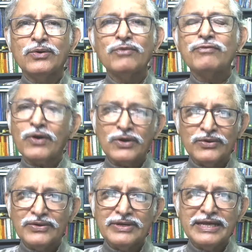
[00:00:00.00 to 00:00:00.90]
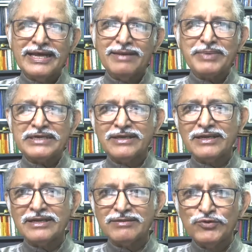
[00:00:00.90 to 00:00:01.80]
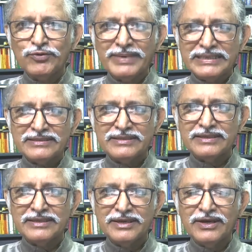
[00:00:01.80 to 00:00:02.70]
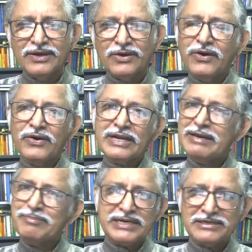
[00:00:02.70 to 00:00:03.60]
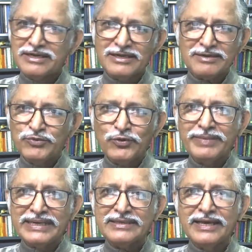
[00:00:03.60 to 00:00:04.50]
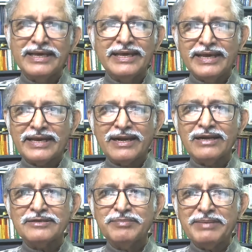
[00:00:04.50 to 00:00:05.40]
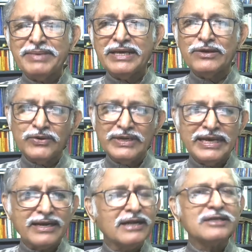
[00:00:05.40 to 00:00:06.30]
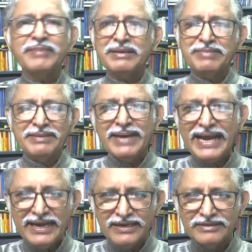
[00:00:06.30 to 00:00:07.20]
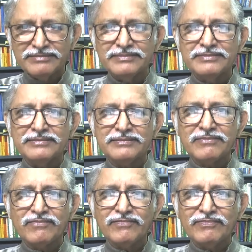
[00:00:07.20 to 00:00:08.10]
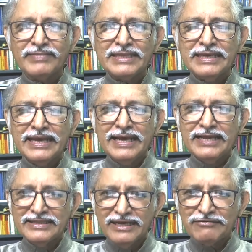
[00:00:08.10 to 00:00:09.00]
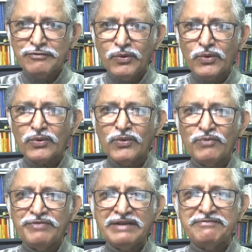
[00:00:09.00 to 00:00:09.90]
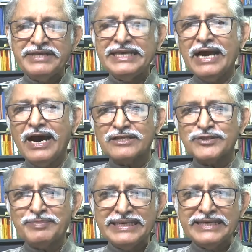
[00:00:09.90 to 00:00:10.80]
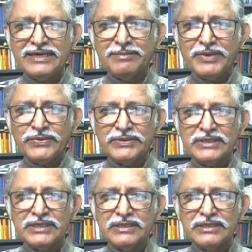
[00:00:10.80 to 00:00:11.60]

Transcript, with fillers: who follow a particular movement or a particular movement. A cult may be good, A cult may be bad. And therefore, when we are speaking about